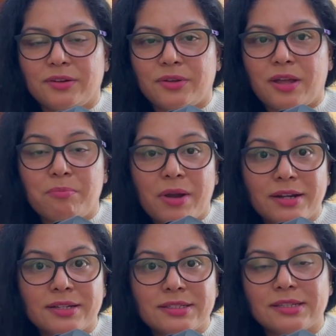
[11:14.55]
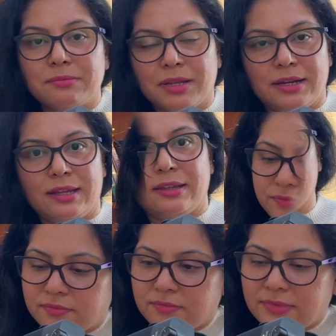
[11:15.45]
abundance in my
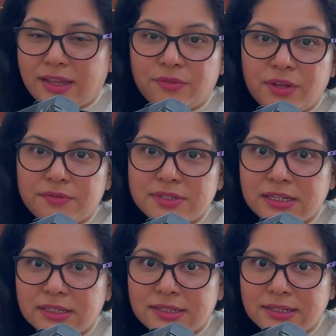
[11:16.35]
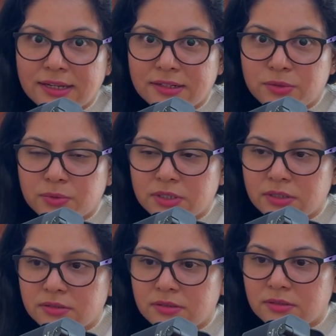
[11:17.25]
life. Have you ever seen stagnant water?
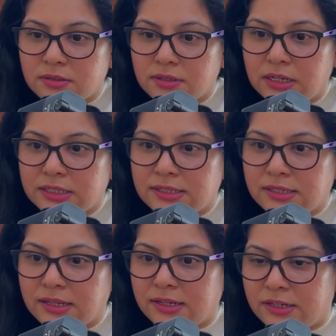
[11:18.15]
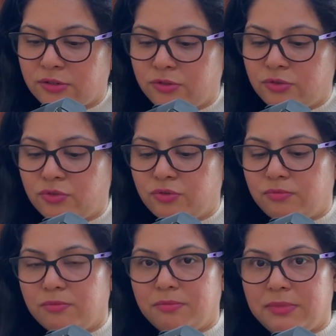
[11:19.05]
Let's say I
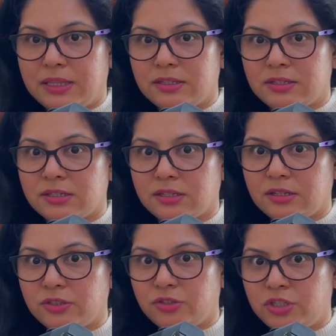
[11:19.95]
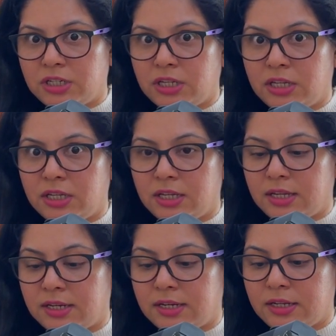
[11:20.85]
make this tea
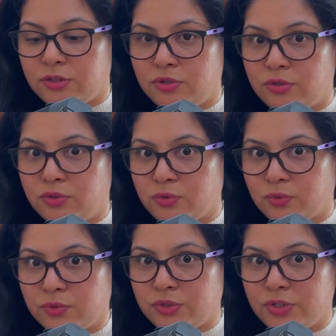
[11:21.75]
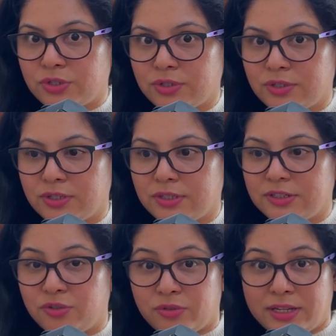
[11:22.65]
and I don't
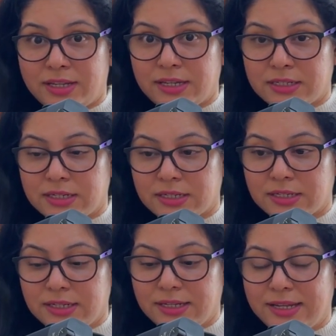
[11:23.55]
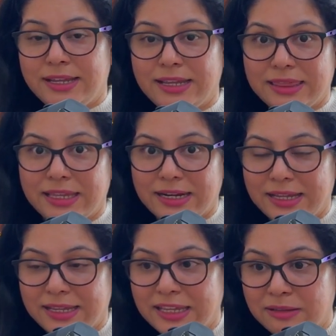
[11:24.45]
drink it, and then
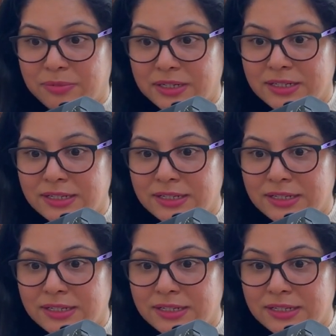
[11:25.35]
I keep it